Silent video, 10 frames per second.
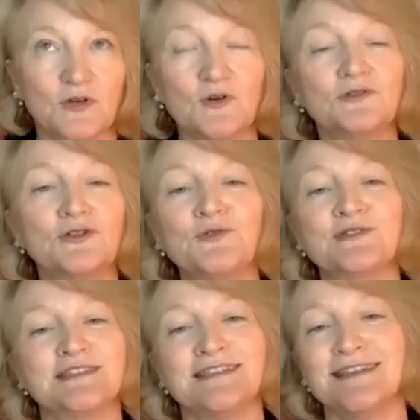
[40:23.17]

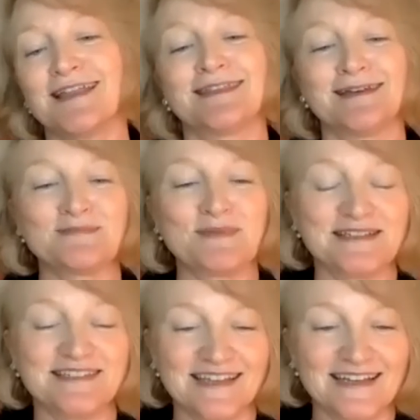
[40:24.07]
lose nothing by
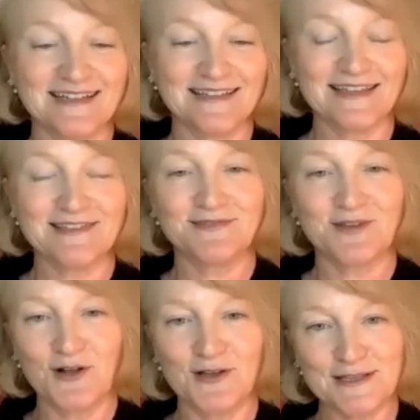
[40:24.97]
saying that,
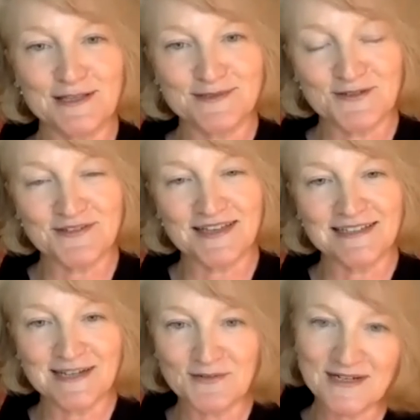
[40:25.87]
calling themselves
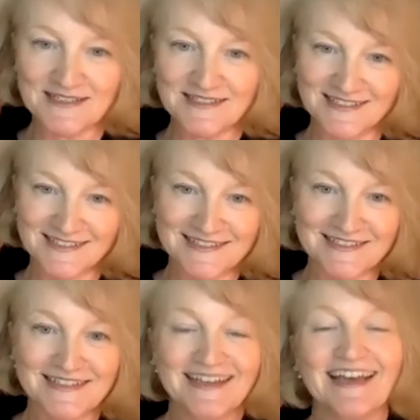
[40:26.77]
anti-racist,
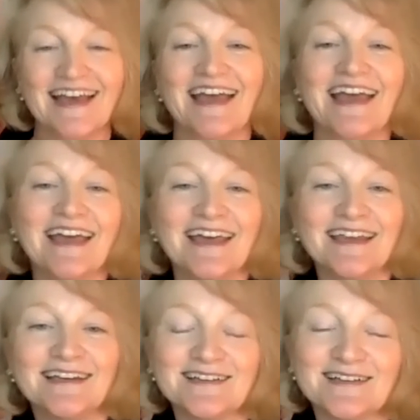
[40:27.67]
and